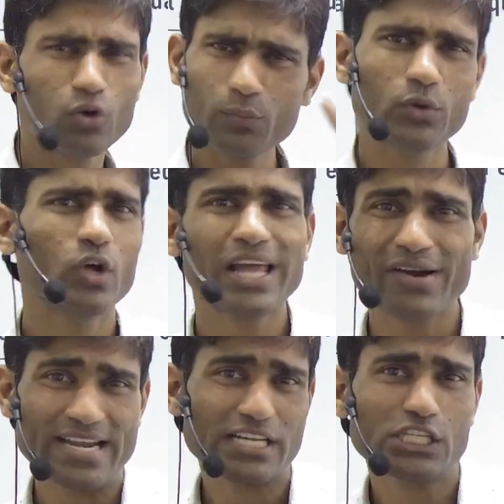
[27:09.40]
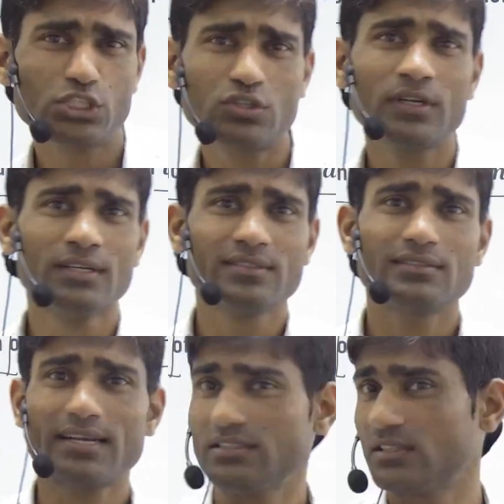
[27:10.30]
you all have understood
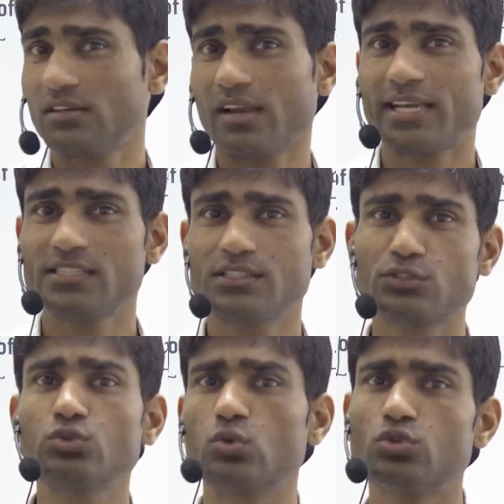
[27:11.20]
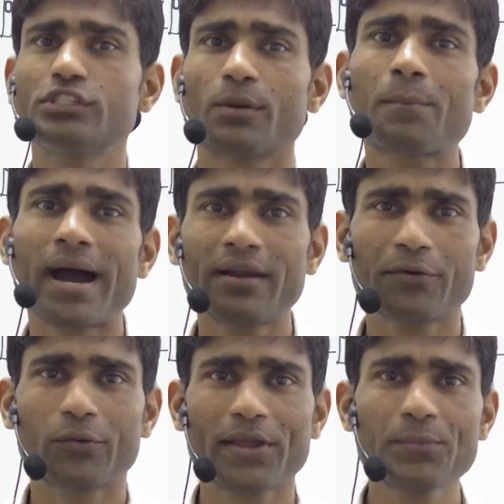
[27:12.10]
that generalized solution part.
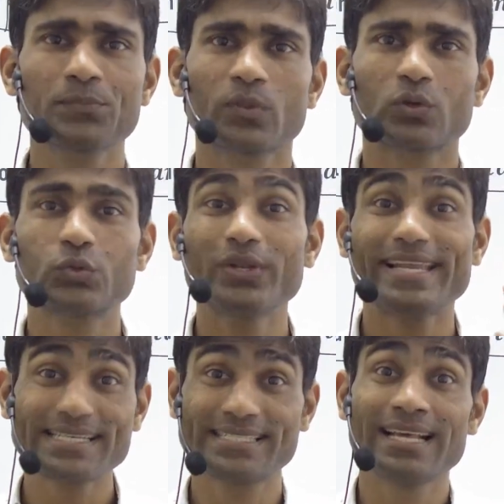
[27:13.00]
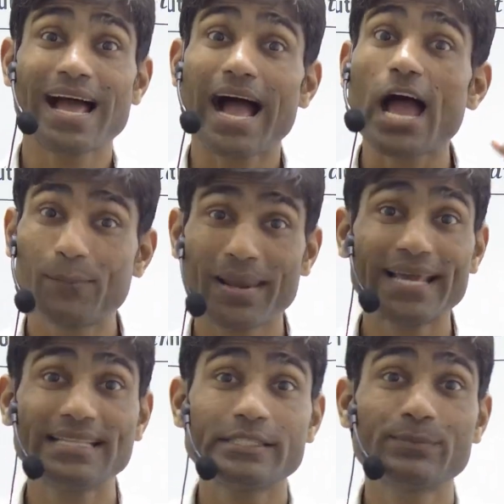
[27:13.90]
Okay, so let's apply
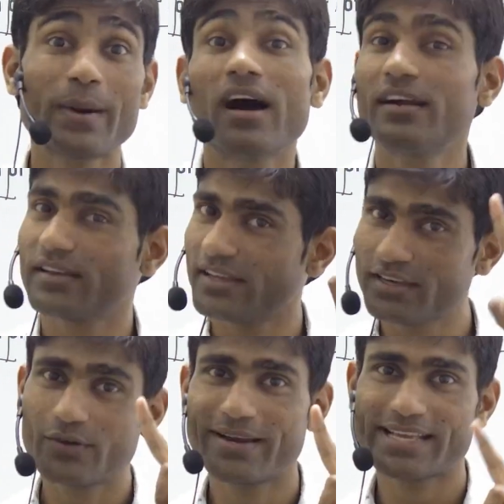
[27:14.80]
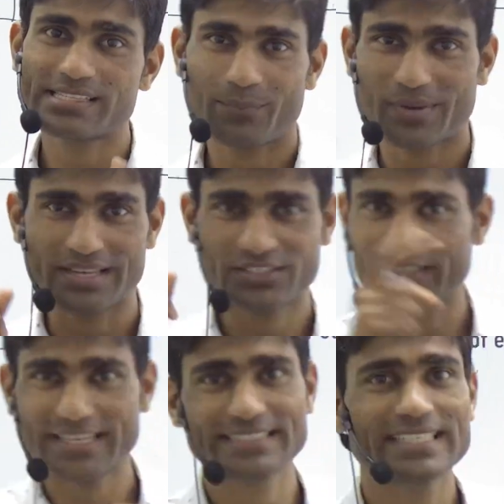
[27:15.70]
this part in our example. So
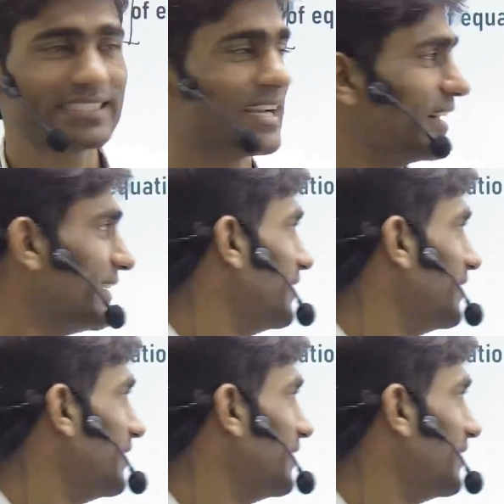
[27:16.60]
let's get started.